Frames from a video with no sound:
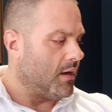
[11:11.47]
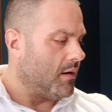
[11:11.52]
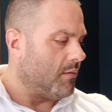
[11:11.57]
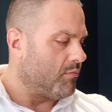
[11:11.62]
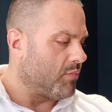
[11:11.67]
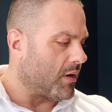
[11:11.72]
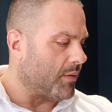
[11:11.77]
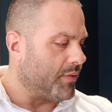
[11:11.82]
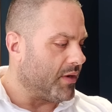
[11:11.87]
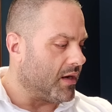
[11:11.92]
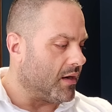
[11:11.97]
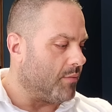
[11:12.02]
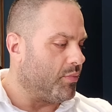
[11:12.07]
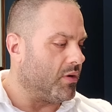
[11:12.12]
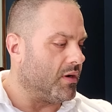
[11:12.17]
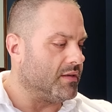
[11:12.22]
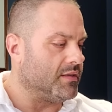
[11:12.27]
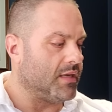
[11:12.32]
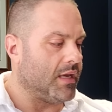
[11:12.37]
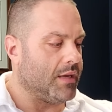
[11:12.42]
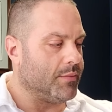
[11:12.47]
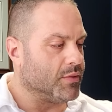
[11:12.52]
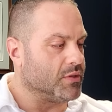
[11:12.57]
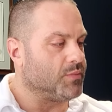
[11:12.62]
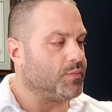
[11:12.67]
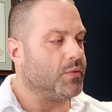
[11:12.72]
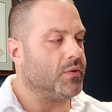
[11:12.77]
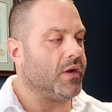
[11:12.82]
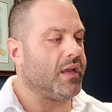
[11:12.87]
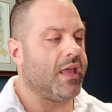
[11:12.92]
Probably gonna put a
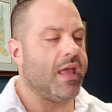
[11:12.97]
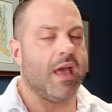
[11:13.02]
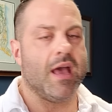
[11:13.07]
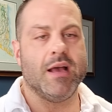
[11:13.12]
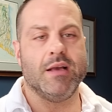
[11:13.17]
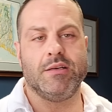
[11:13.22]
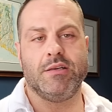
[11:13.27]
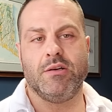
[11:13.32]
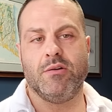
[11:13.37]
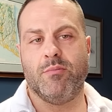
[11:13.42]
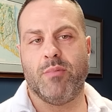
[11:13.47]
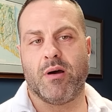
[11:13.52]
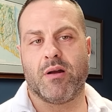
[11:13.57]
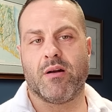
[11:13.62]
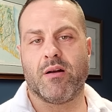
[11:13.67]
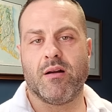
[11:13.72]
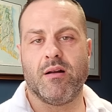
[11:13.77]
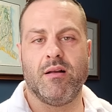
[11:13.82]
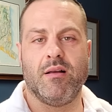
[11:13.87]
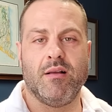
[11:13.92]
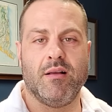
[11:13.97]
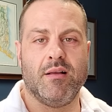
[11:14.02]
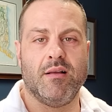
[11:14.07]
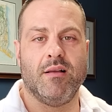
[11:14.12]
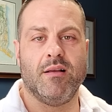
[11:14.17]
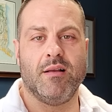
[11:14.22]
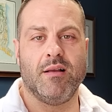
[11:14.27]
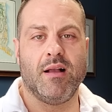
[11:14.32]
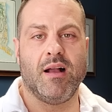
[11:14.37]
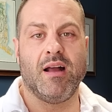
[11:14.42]
tablespoon of cashew butter
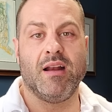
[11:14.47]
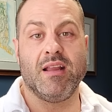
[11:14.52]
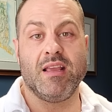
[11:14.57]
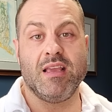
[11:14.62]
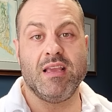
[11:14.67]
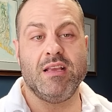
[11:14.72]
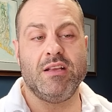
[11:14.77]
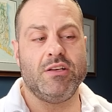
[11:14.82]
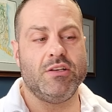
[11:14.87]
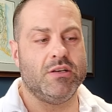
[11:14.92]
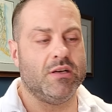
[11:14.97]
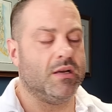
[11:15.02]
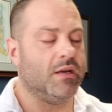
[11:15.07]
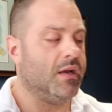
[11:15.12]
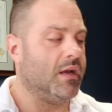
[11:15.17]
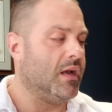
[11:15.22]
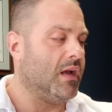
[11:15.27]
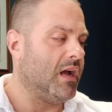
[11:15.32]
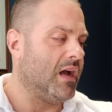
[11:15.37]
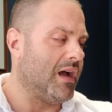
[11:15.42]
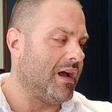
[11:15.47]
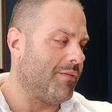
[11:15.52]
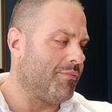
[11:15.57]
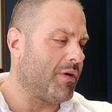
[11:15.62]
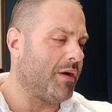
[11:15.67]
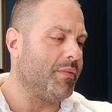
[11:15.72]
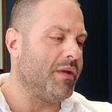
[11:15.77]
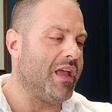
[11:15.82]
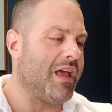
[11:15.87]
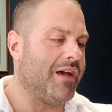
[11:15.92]
on each. I'll
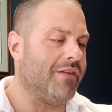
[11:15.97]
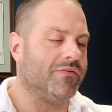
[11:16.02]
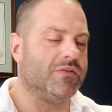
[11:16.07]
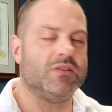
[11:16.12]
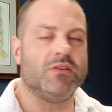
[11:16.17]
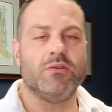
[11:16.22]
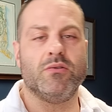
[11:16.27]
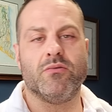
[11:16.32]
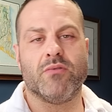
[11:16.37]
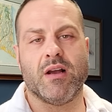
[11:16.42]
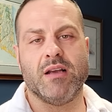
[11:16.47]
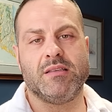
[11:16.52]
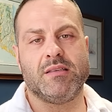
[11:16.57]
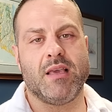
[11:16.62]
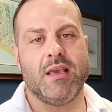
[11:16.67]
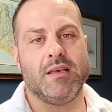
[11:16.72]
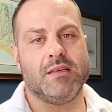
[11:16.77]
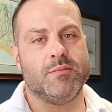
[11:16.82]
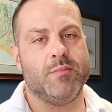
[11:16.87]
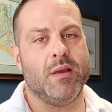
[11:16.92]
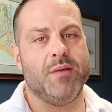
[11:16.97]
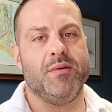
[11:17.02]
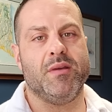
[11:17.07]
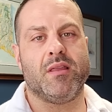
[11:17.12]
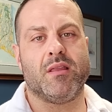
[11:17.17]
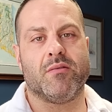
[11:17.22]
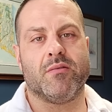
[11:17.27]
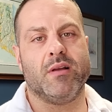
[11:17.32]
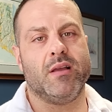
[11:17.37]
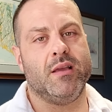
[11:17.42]
probably have two rice cakes, maybe
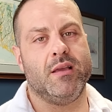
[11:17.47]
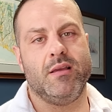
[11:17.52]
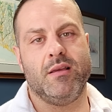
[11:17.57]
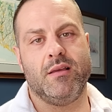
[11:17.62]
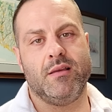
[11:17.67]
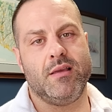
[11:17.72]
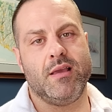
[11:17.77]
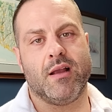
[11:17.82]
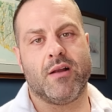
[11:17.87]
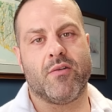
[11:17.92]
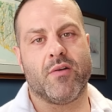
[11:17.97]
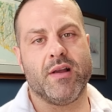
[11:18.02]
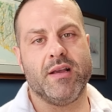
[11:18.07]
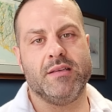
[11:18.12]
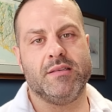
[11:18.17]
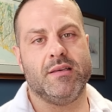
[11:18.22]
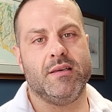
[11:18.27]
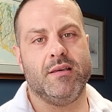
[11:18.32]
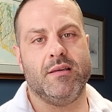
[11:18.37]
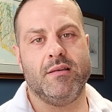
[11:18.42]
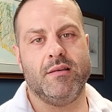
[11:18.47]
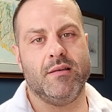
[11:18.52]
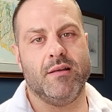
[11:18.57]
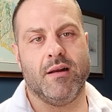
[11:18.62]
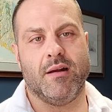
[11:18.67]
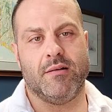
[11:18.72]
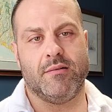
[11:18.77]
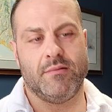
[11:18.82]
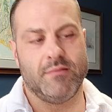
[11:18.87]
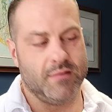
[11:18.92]
three, get crazy, you
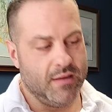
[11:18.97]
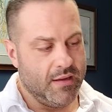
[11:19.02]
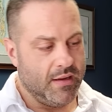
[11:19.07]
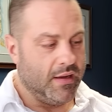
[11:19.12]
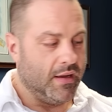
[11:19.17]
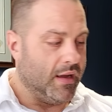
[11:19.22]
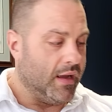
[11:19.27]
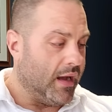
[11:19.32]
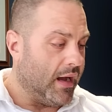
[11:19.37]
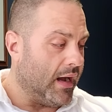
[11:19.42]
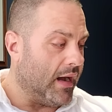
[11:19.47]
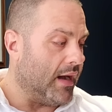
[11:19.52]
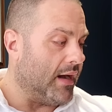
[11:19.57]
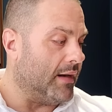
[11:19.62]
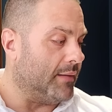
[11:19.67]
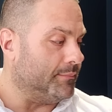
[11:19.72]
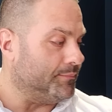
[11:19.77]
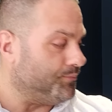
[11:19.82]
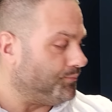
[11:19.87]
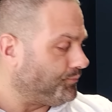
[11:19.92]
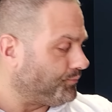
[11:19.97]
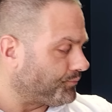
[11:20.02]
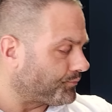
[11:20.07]
know. Um,